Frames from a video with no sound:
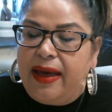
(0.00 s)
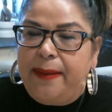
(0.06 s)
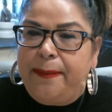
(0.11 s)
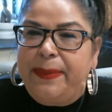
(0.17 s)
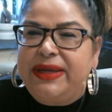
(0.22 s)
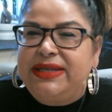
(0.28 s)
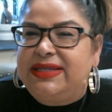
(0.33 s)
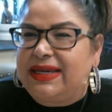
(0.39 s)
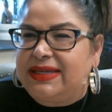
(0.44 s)

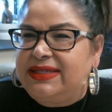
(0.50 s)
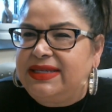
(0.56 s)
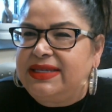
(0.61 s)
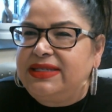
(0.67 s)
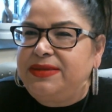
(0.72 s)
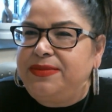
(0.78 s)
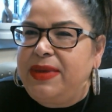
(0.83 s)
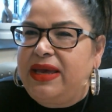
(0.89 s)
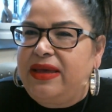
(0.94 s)
but does
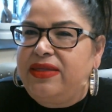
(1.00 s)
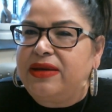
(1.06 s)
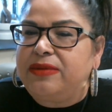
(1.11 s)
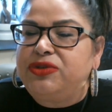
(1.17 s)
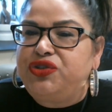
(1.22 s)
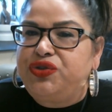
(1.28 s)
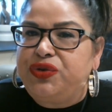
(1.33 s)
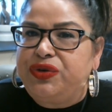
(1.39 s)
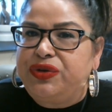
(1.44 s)
this make them
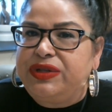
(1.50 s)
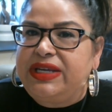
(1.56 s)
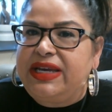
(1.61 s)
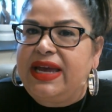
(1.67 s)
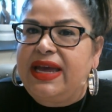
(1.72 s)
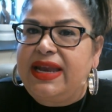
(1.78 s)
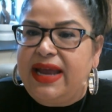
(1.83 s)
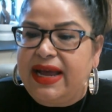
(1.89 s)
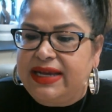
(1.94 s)
truly
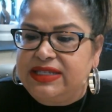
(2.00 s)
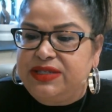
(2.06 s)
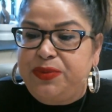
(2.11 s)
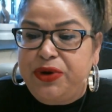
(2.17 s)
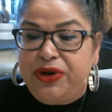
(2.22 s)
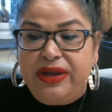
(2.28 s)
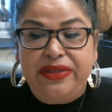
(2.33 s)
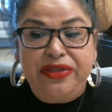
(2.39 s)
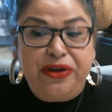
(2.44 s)
an
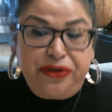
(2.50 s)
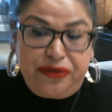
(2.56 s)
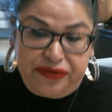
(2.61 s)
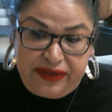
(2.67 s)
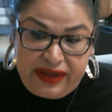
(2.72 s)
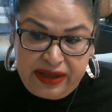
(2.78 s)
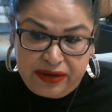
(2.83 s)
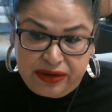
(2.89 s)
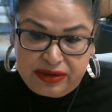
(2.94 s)
expert in their
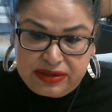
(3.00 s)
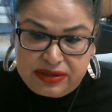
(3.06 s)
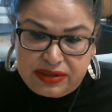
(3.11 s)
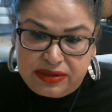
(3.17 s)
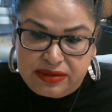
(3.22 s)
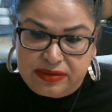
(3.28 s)
field?